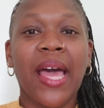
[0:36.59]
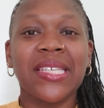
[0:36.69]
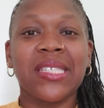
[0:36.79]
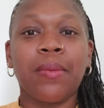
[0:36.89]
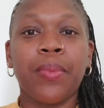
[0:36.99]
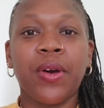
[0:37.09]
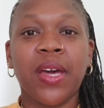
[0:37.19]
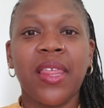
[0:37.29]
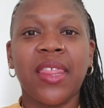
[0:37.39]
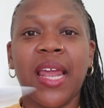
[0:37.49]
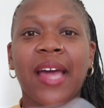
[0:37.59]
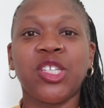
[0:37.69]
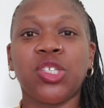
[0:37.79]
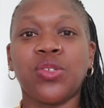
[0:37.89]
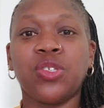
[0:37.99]
as the book that I
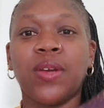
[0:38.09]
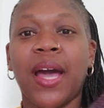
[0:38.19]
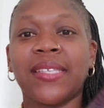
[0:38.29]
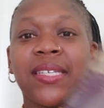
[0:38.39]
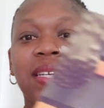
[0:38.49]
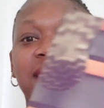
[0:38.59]
showed you guys in a